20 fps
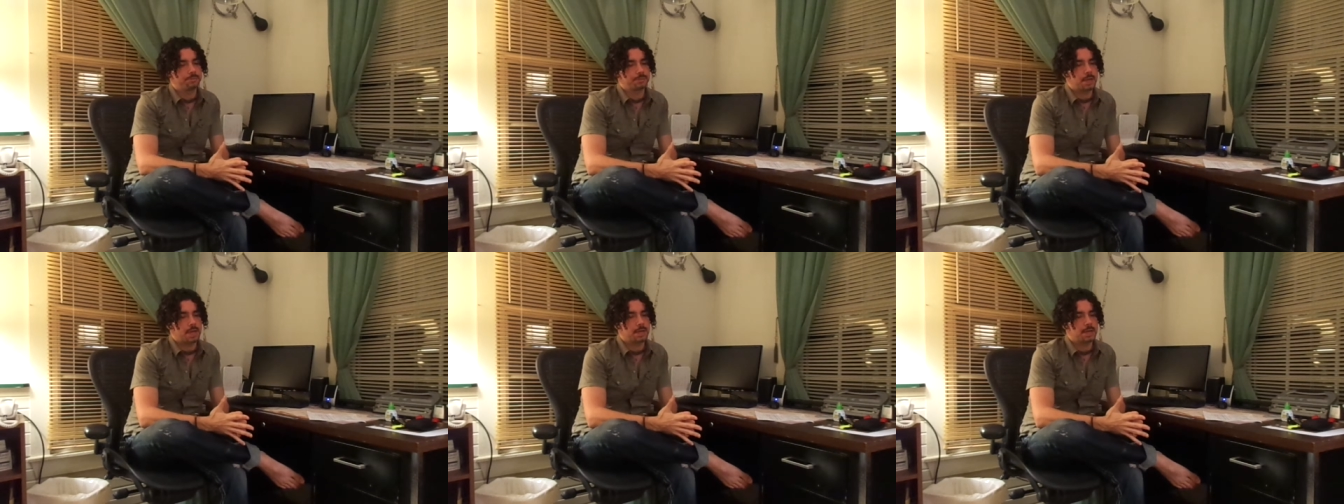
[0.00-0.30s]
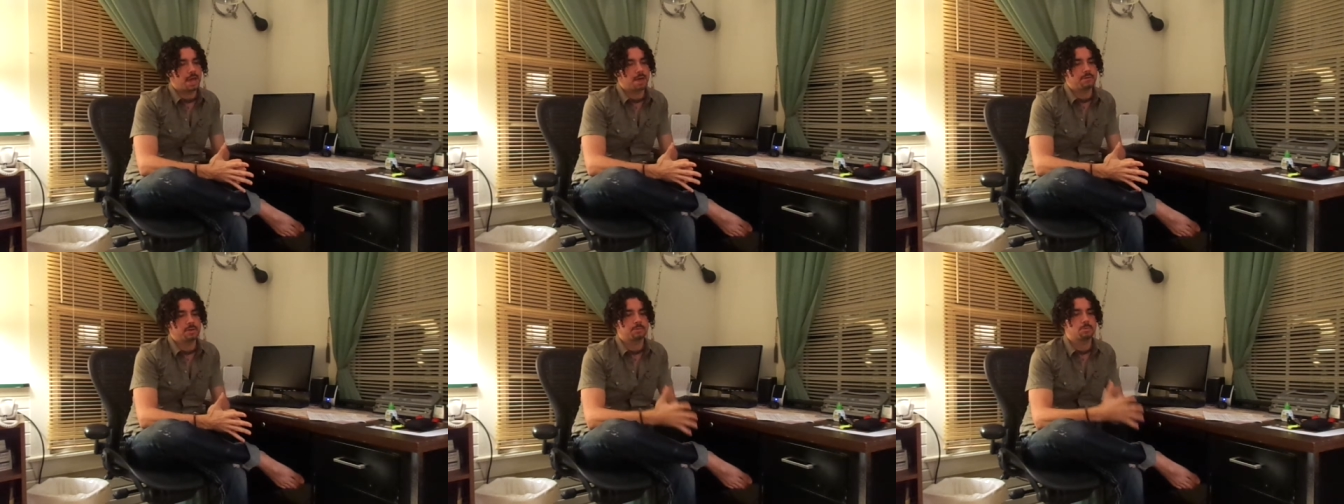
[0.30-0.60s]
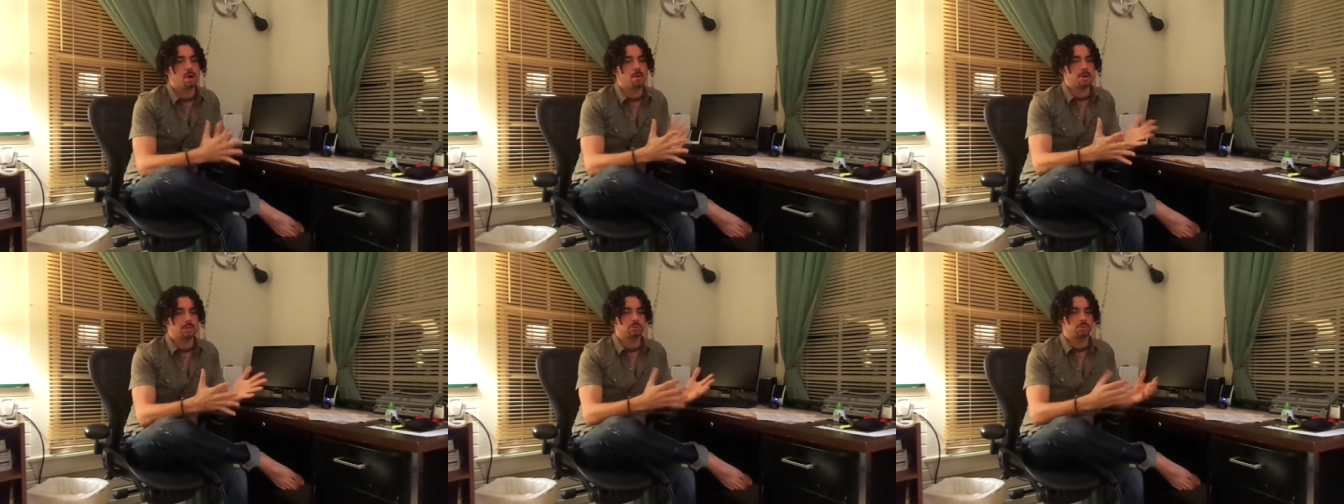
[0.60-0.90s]
and having
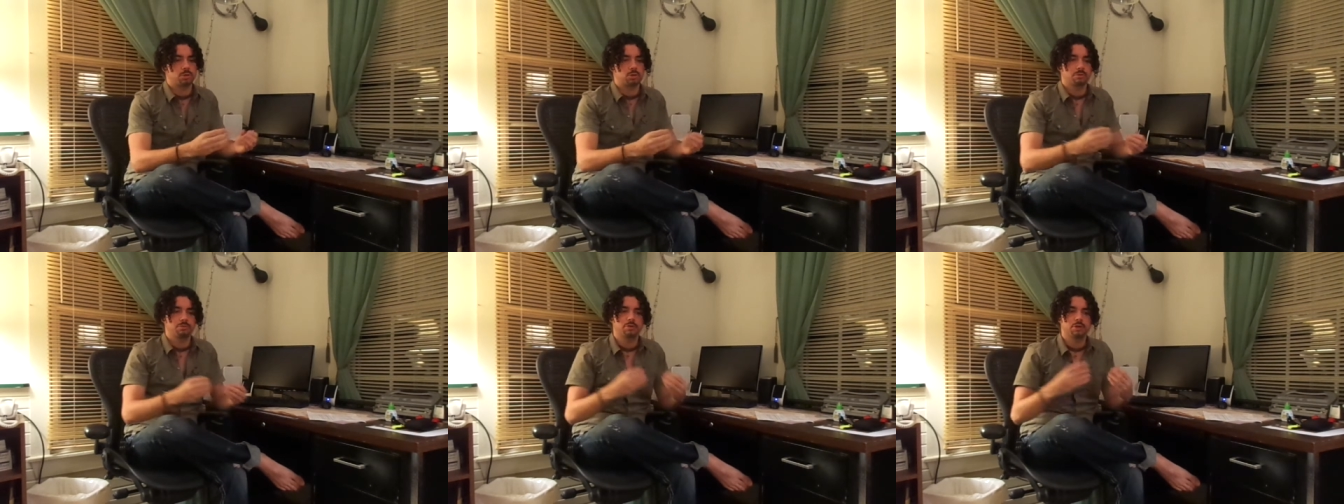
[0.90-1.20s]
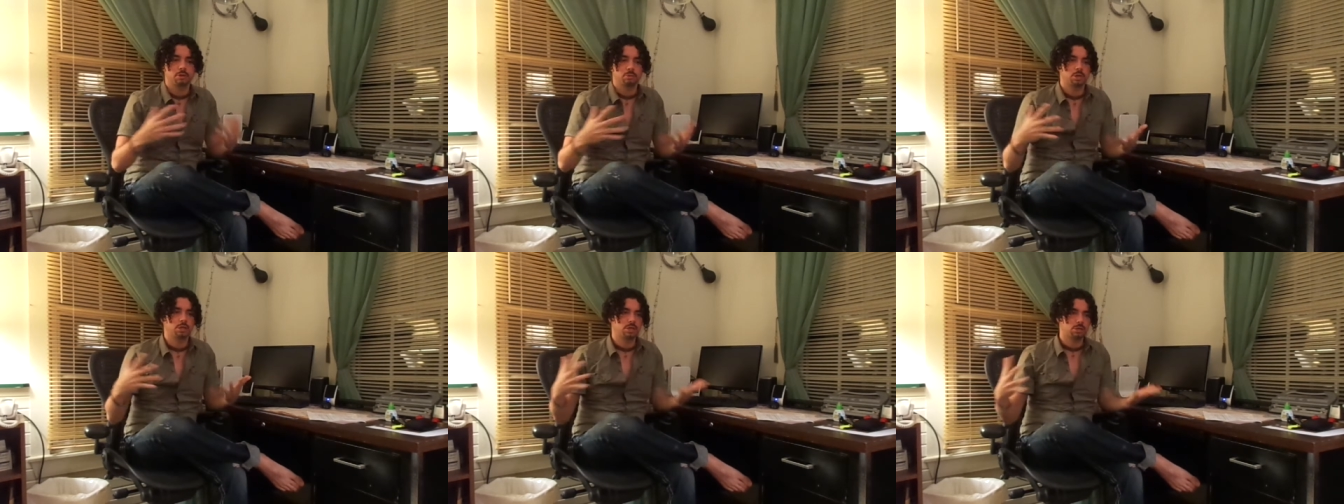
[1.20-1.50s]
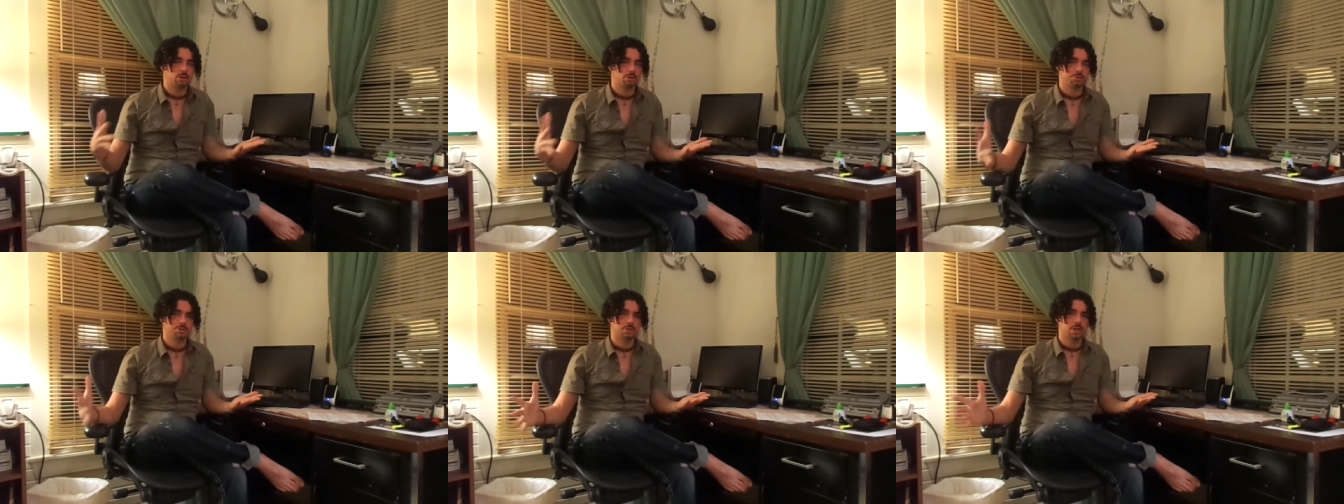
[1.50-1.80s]
moments where they feel really
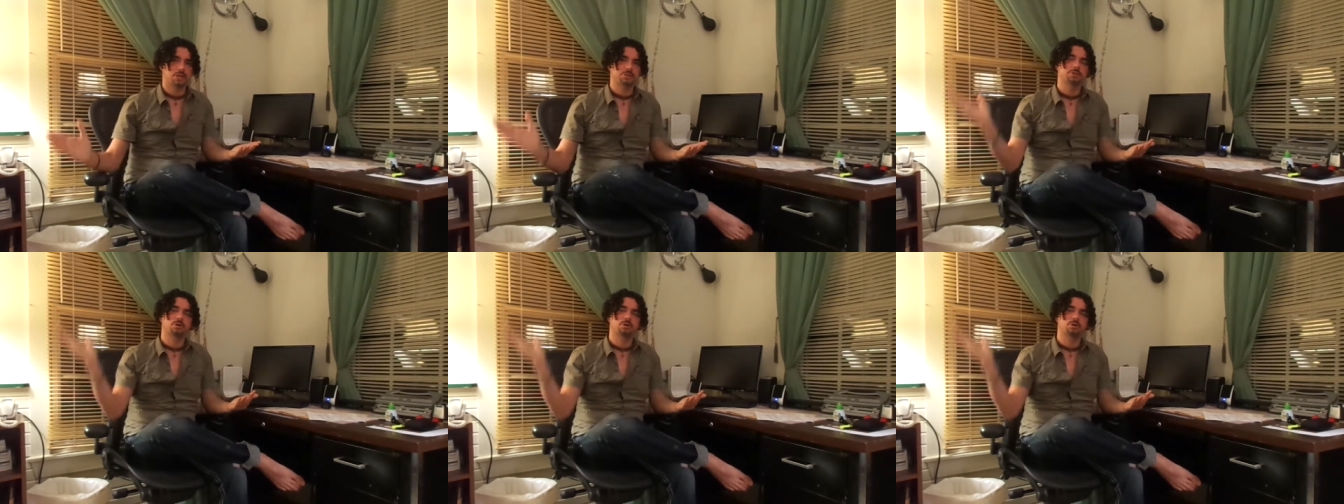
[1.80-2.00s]
close to God.